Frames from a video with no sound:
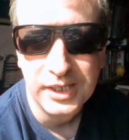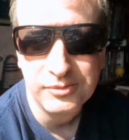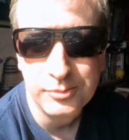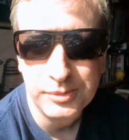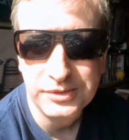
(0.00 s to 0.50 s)

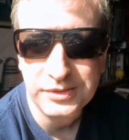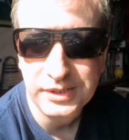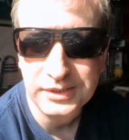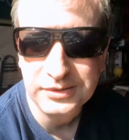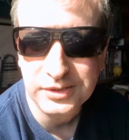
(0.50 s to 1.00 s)
if it means the
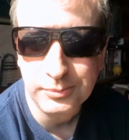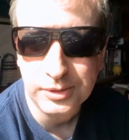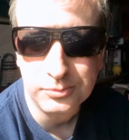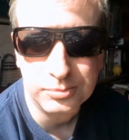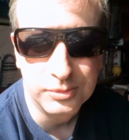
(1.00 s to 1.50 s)
links come
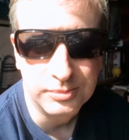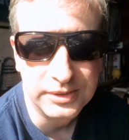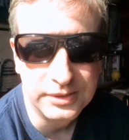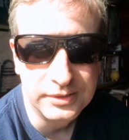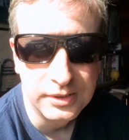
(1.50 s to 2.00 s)
out
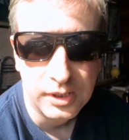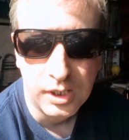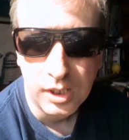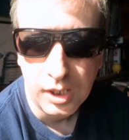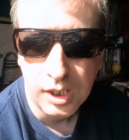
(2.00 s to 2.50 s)
properly
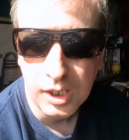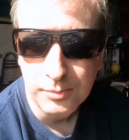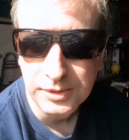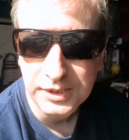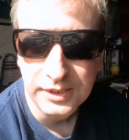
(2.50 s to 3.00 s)

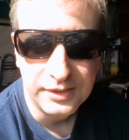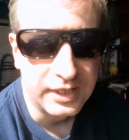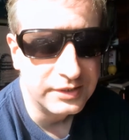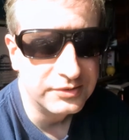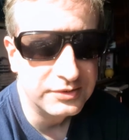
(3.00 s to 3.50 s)
uh, but yeah
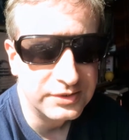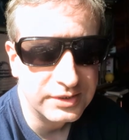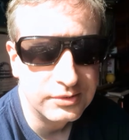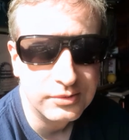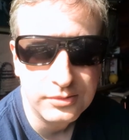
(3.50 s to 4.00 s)
as I
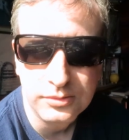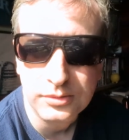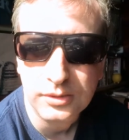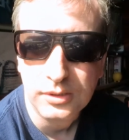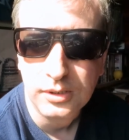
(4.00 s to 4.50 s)
said
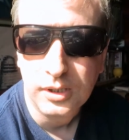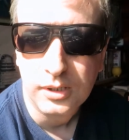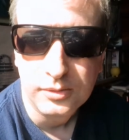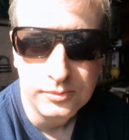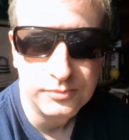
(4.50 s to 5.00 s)

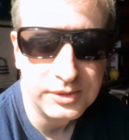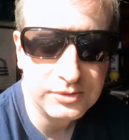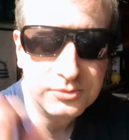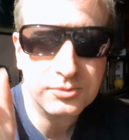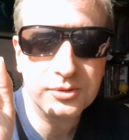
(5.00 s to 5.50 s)

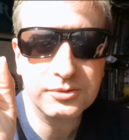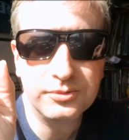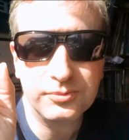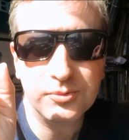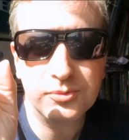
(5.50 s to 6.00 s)
fingers
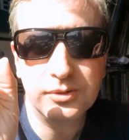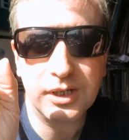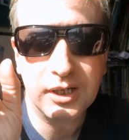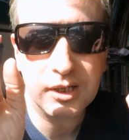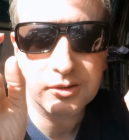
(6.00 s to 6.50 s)
crossed for
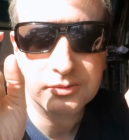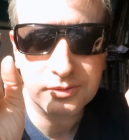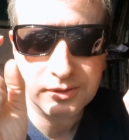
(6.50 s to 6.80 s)
uh,